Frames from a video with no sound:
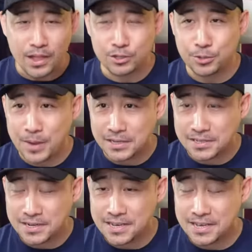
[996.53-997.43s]
so
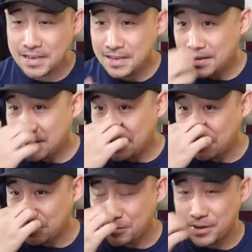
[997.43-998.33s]
basically,
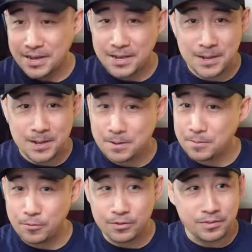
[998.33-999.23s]

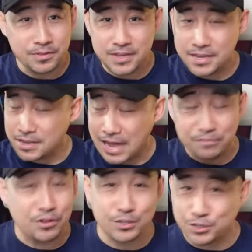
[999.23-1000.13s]

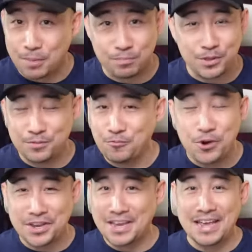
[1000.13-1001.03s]
I've not stopped
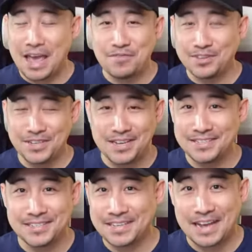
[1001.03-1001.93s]
working ever
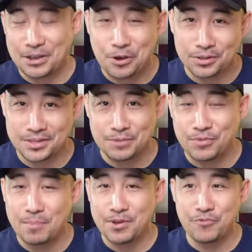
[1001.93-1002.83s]
since I got the
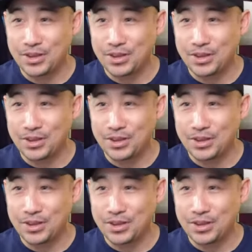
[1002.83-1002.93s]
Ramen